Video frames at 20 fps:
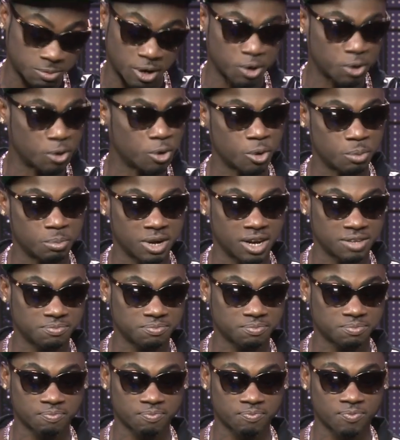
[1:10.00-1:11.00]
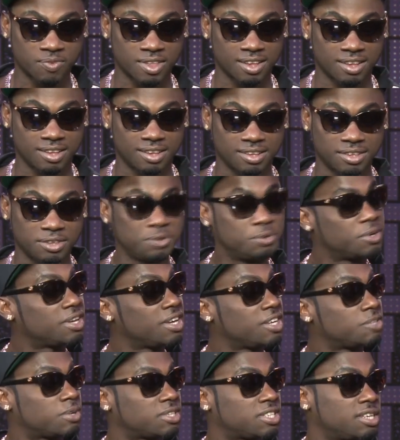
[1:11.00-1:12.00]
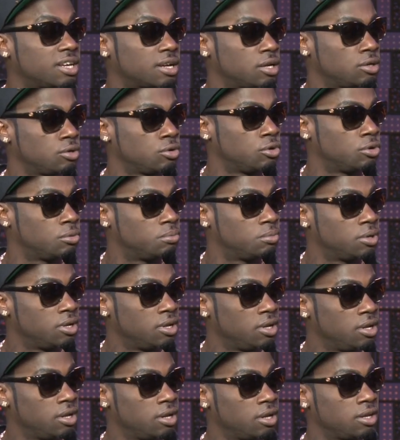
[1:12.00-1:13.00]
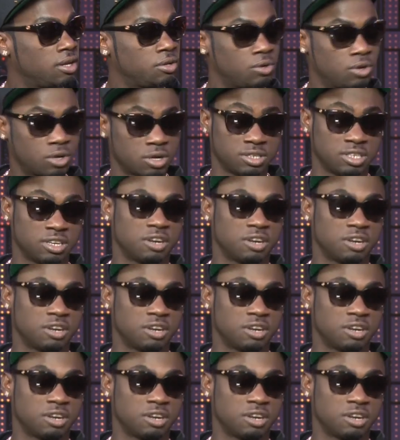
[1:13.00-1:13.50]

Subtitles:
home, and UK is my second home, you know, because I